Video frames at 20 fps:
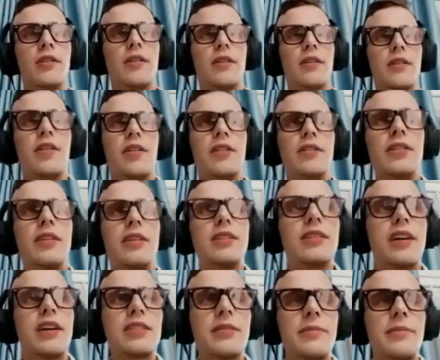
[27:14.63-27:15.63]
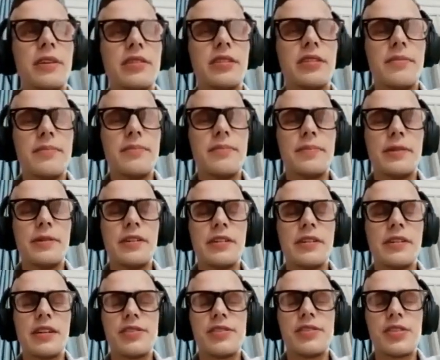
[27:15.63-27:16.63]
Or he talked about in the book
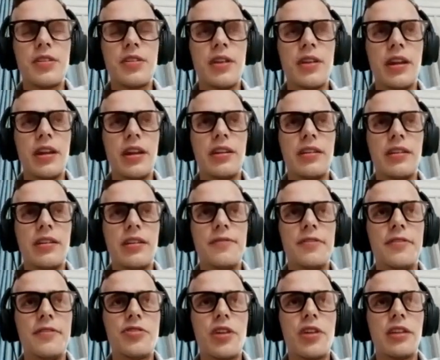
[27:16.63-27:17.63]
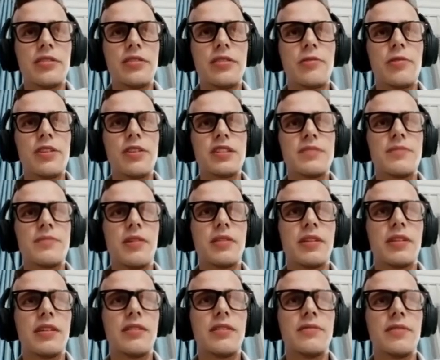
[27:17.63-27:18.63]
also, like if you're trying to quit
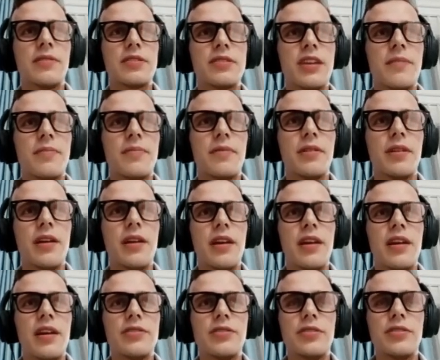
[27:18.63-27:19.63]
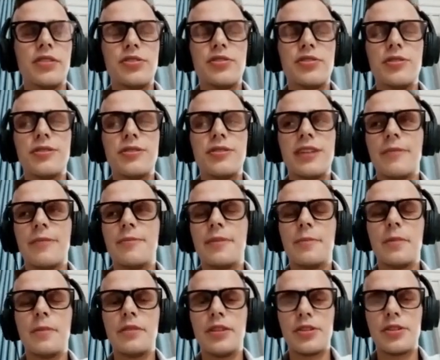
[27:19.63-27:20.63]
smoking, for example. So there's two type of
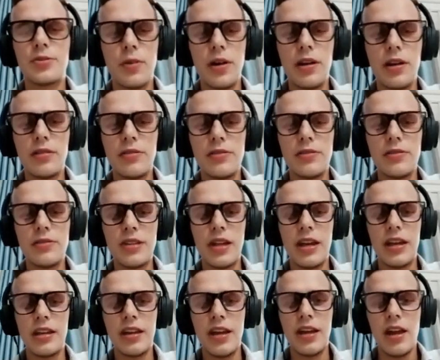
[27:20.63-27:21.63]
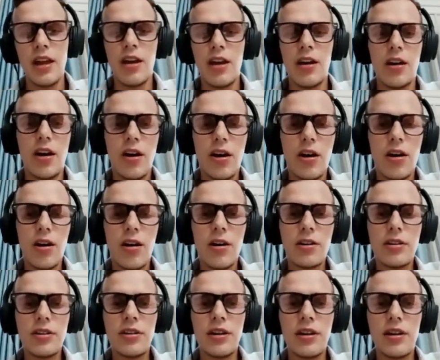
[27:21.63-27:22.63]
people. There's one who's like, oh,
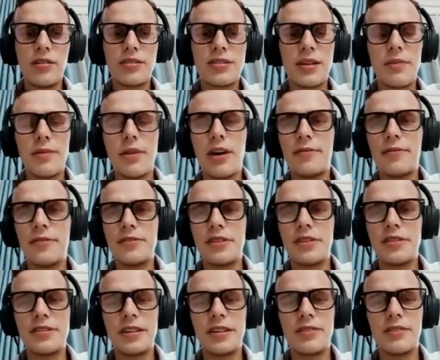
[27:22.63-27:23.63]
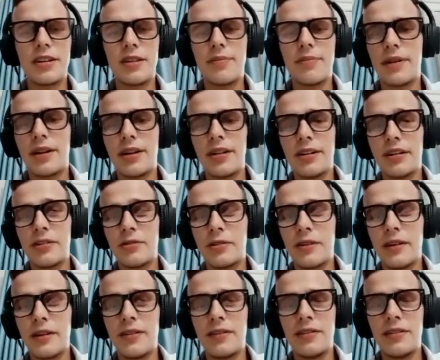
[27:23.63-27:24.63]
someone offers you a cigarette at a party or
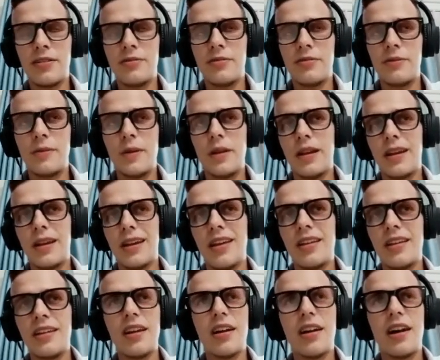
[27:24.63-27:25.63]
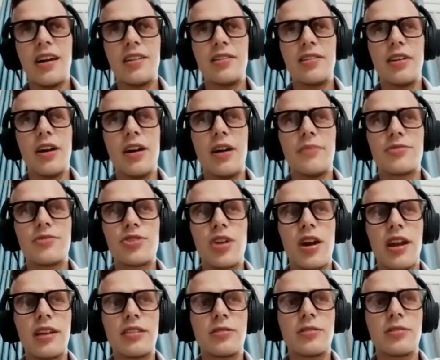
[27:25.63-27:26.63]
whatever, you would be like, yeah, I'm
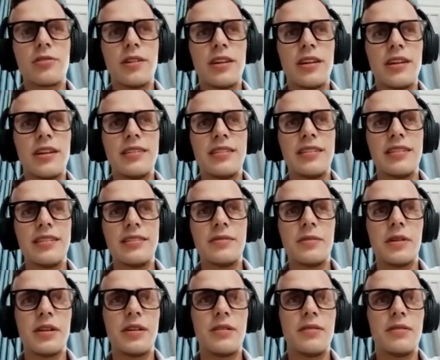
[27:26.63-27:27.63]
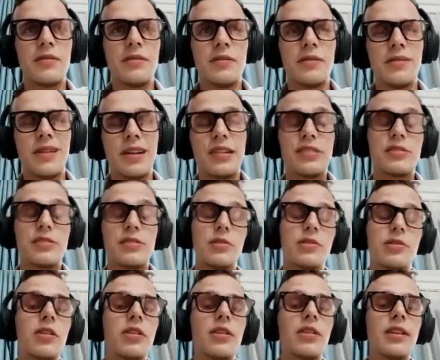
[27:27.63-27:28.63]
trying to quit, whatever. Like
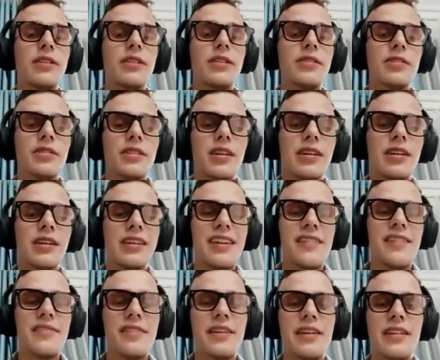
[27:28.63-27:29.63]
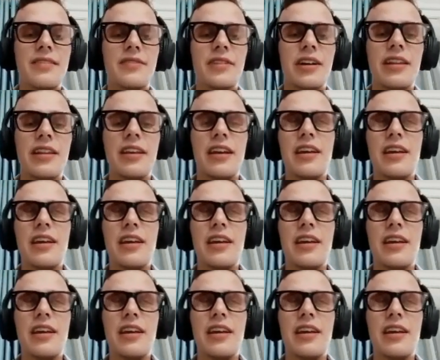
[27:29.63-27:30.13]
sooner or later you're gonna give in, right?